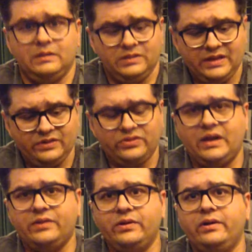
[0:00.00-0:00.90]
There is
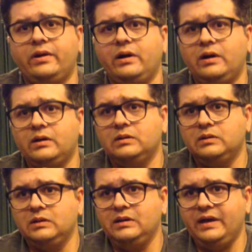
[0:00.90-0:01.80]
another
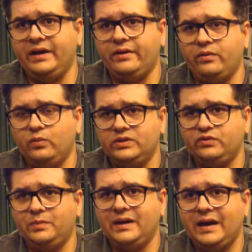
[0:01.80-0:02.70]
layer which has
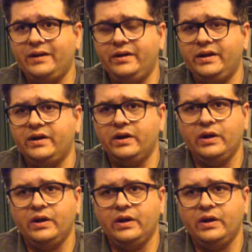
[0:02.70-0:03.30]
been added in,